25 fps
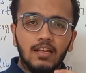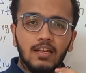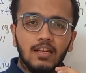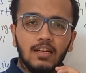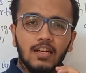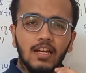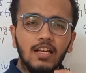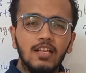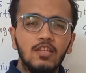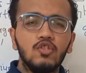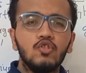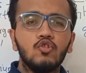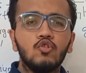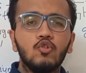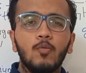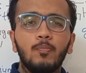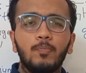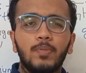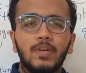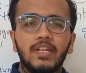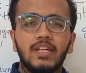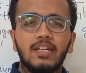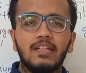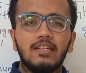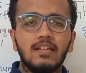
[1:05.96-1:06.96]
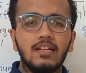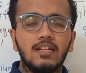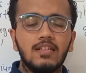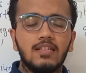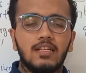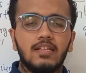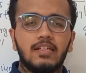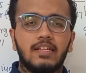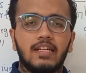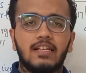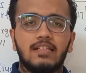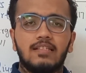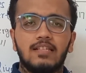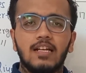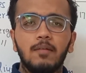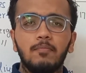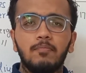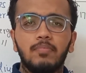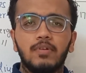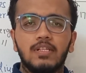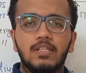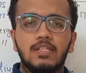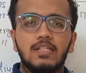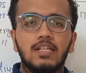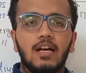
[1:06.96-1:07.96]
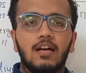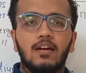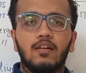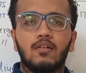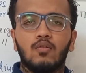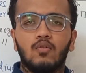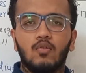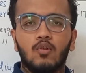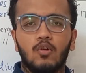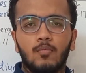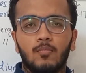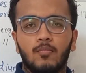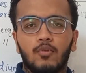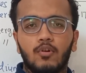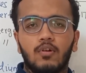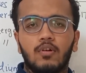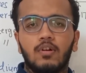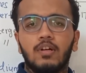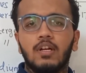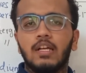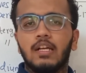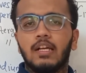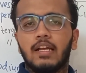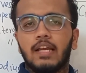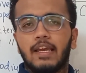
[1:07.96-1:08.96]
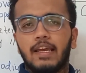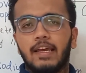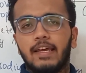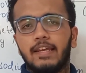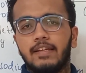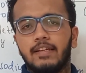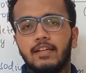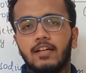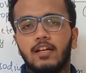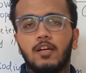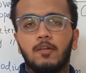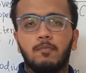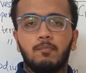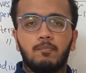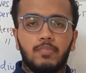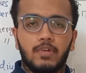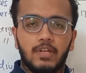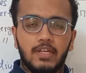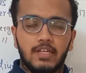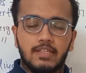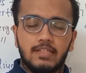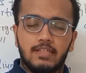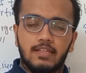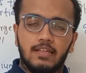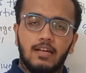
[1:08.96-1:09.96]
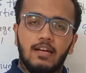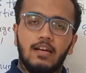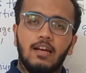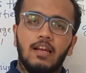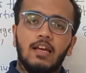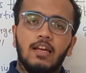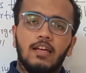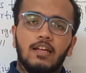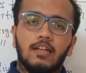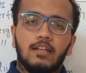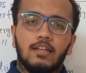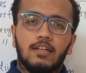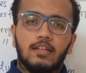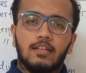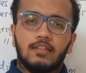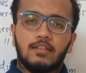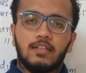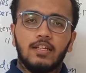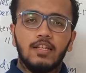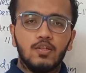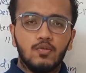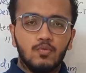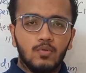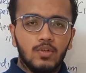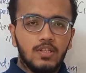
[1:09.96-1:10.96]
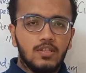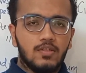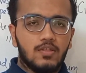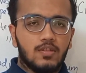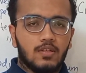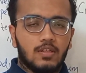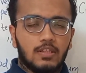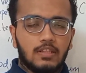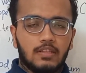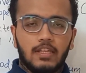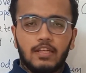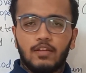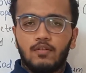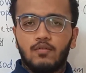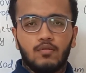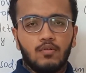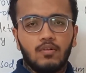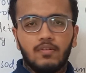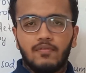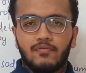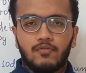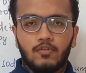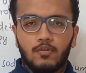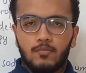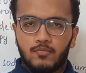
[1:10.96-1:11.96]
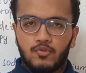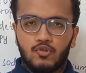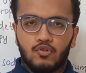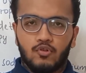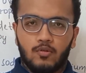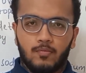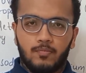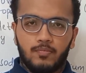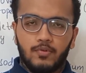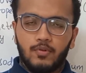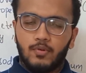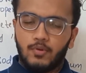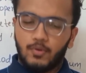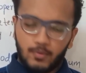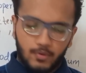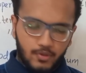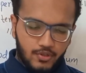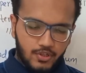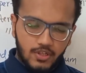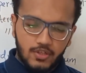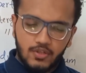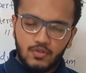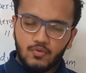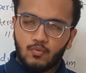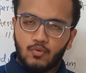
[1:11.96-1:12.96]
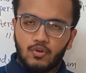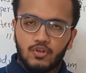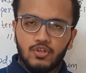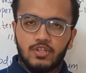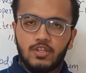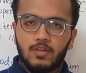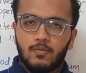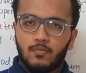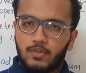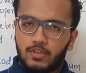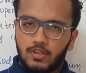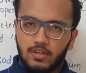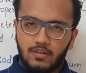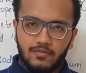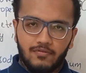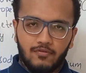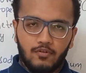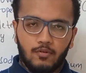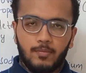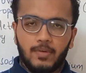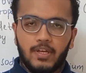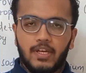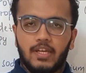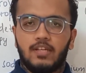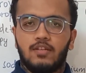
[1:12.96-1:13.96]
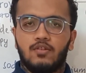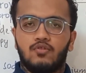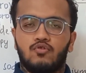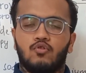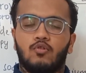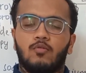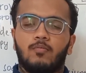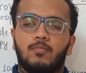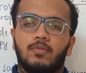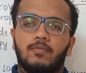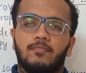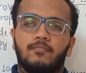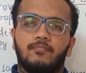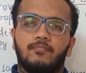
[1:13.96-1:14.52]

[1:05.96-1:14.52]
Non-soapy detergent examples are Omo, Ariel, Persil. These ones, they do not form soap. You just wash them without forming any soap.